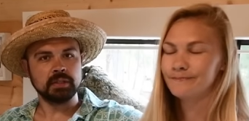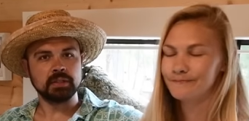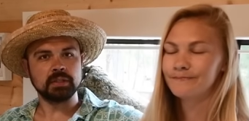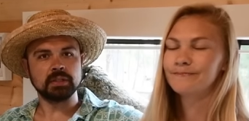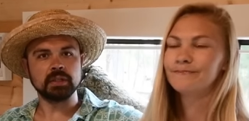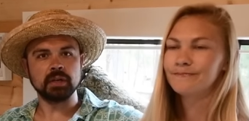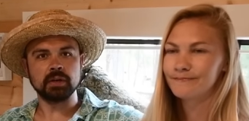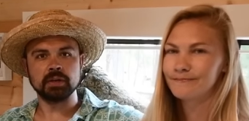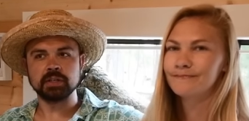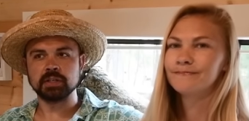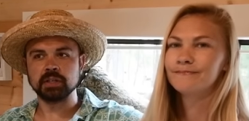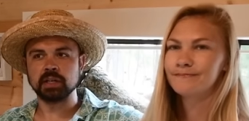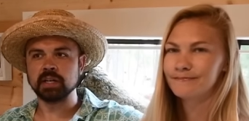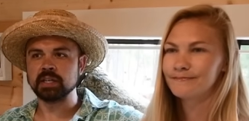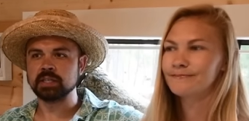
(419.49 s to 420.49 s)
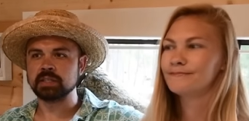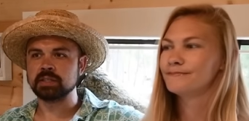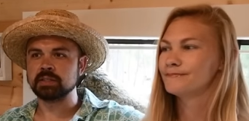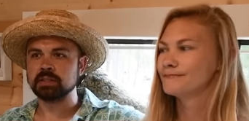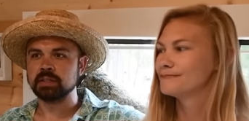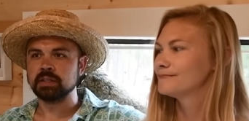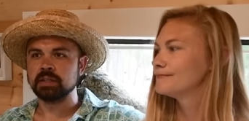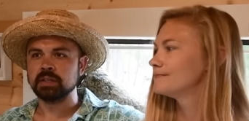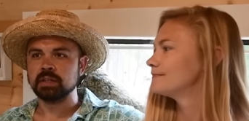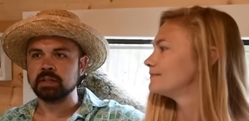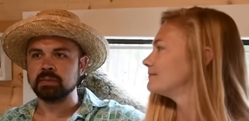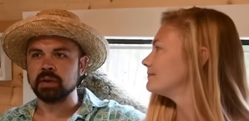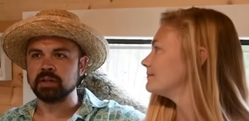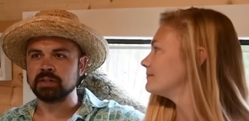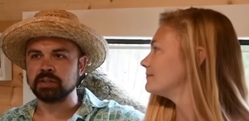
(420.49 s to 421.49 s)
Speaker 1: So it took us
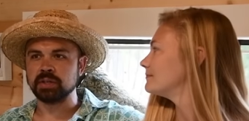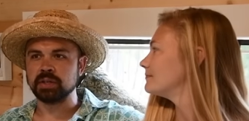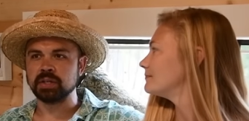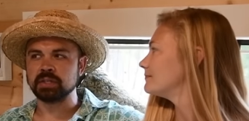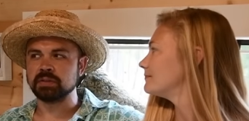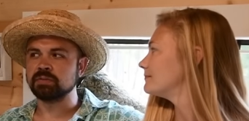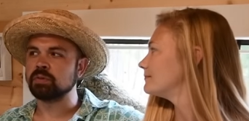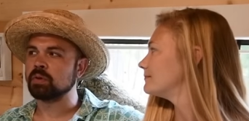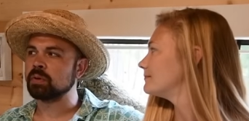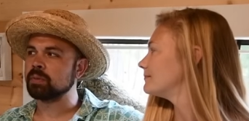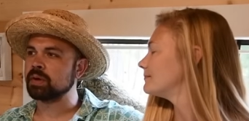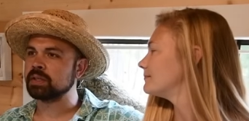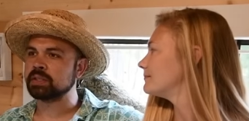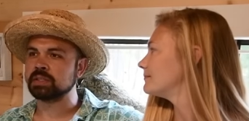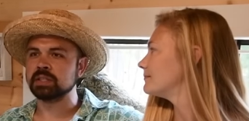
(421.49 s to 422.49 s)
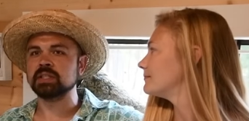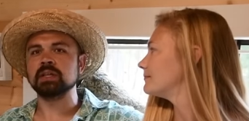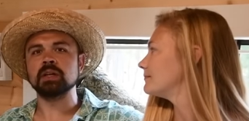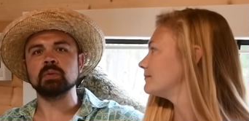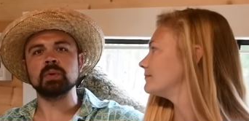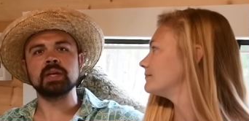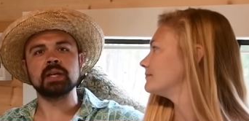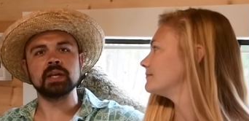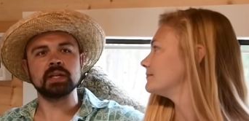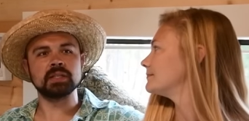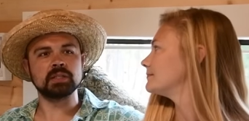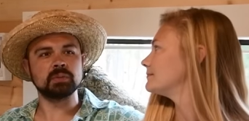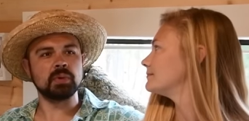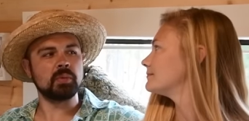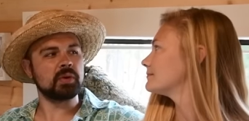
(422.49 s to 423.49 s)
about two years and four months just on weekends
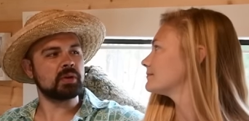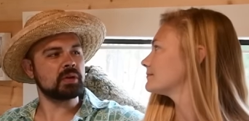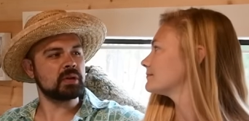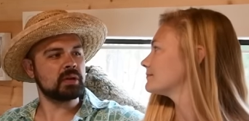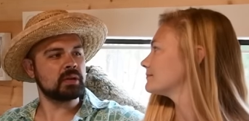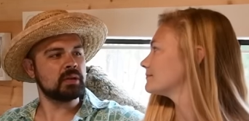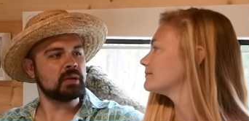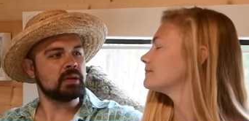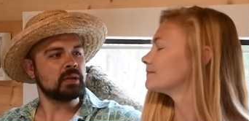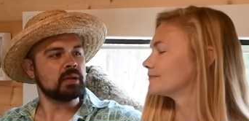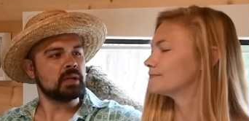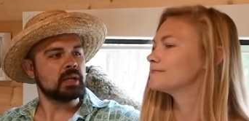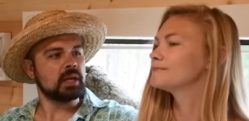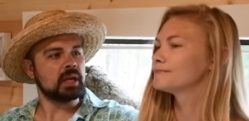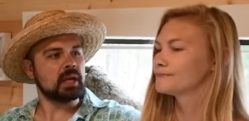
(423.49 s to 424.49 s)
and when we could mm -hmm.